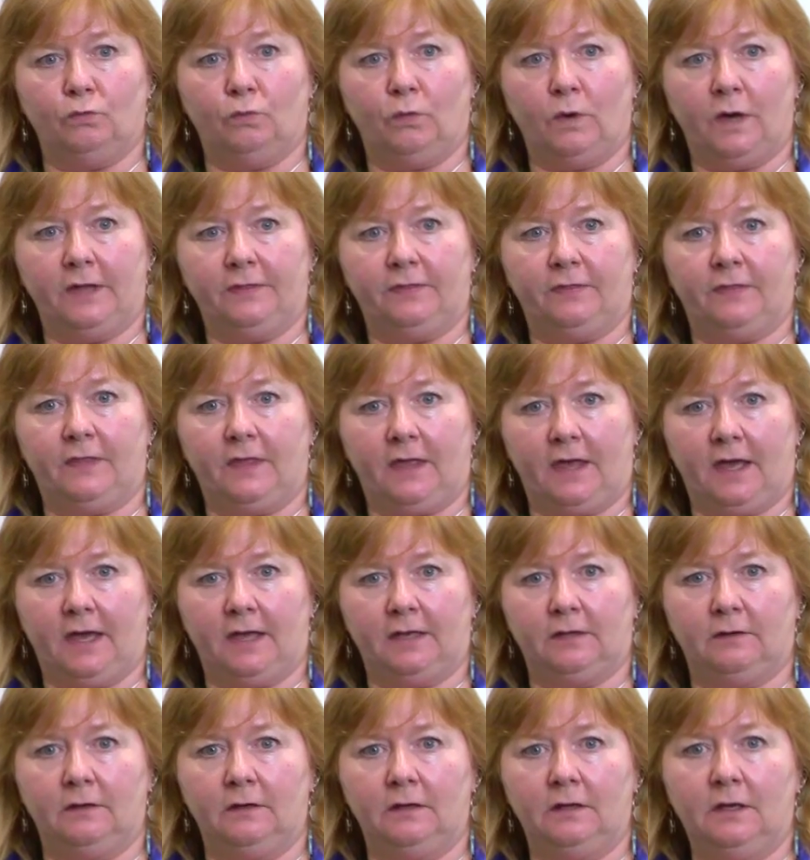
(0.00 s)
what
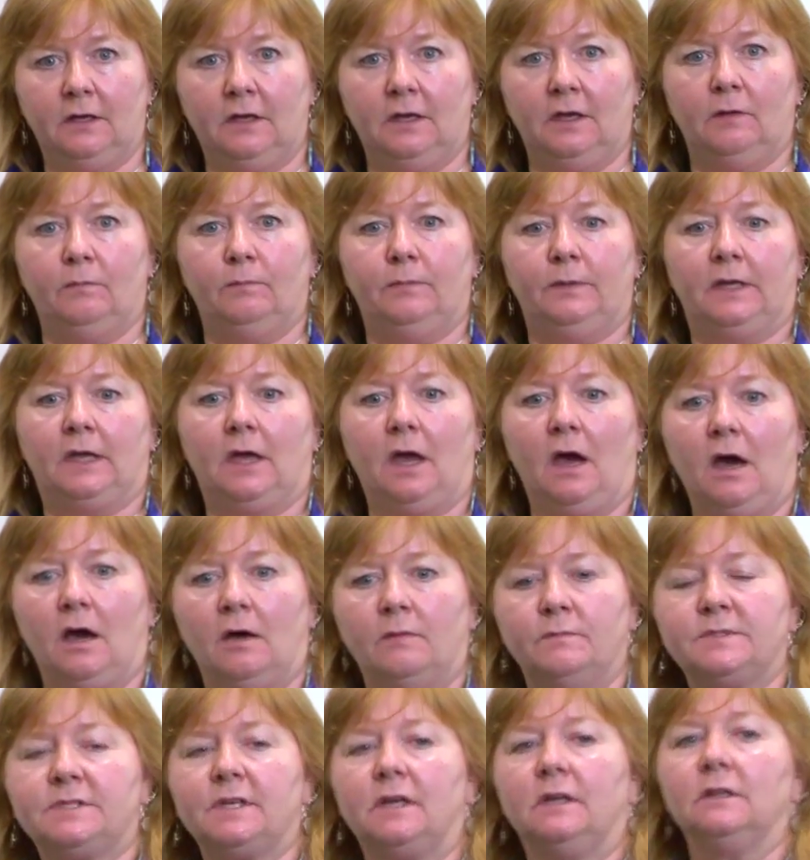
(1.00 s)
then
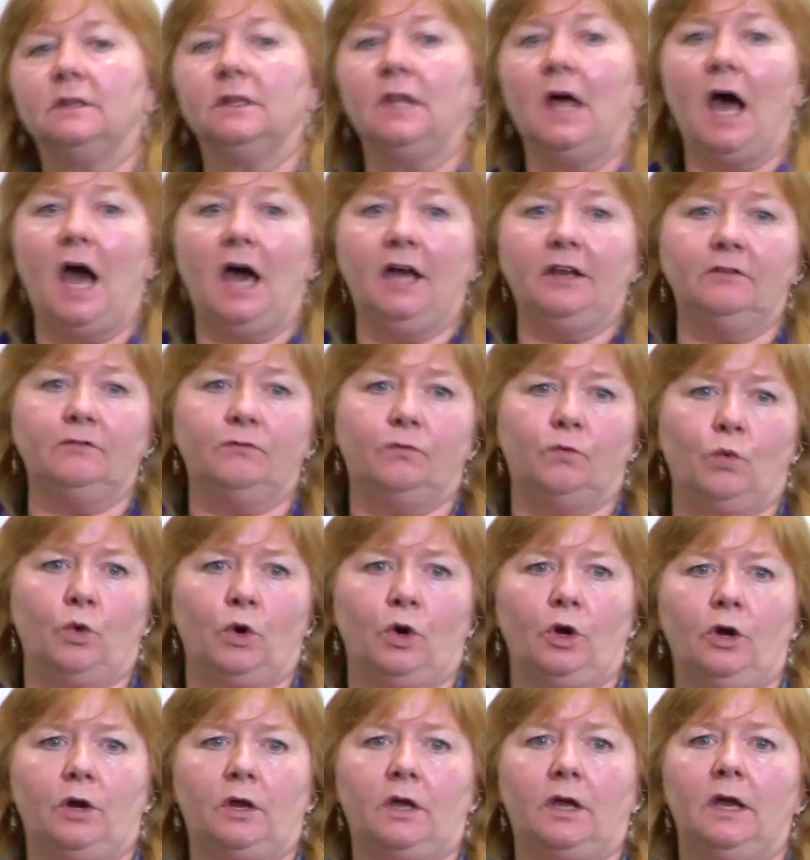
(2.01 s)
becomes a lot of
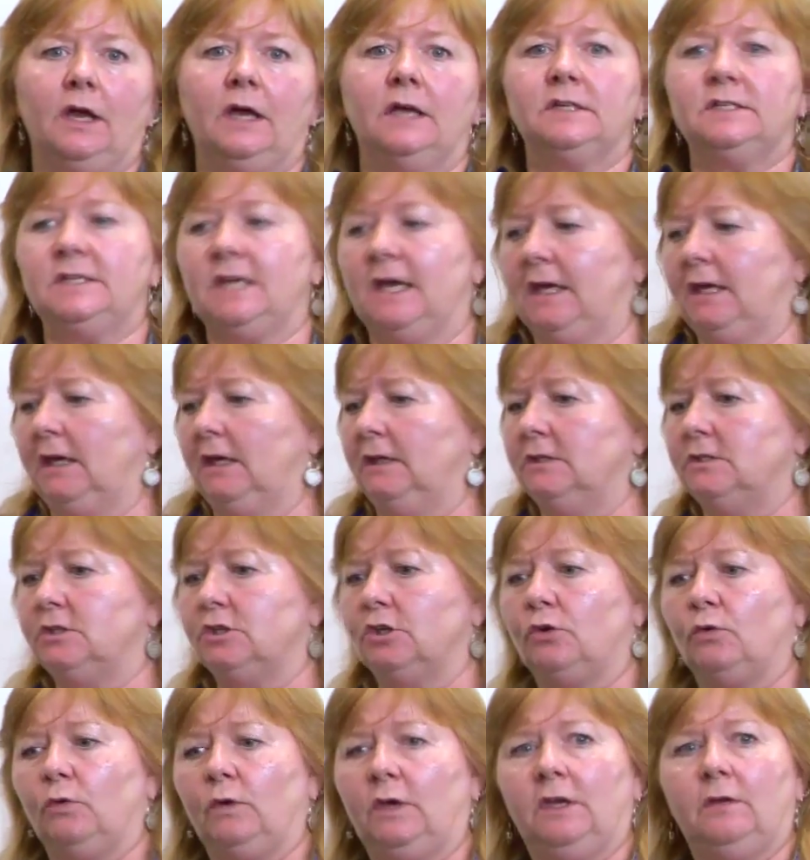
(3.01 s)
work taking
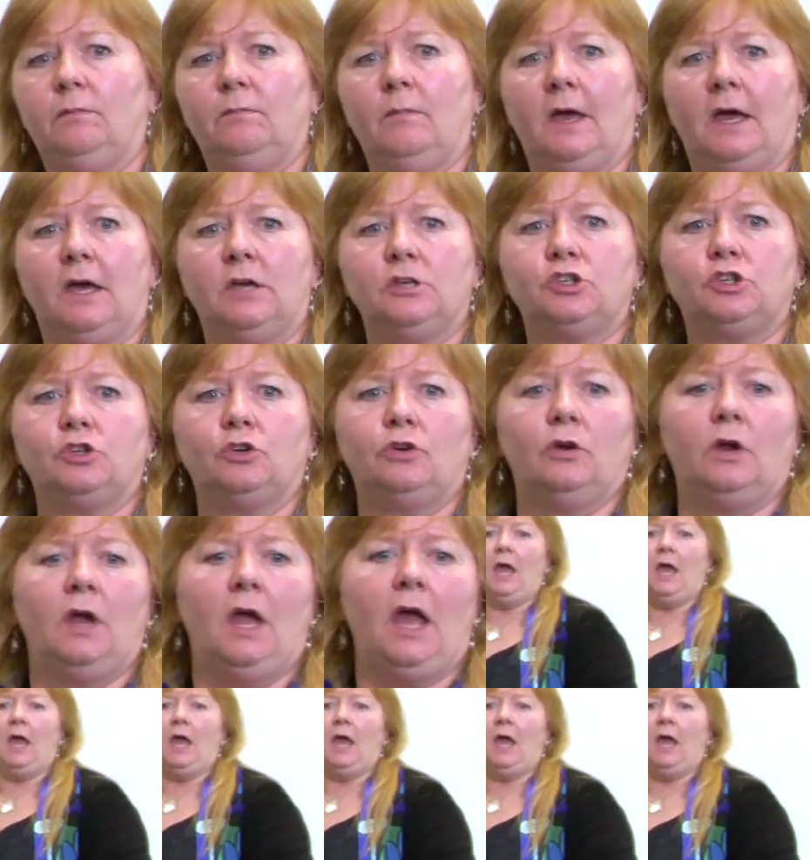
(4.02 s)
degree measure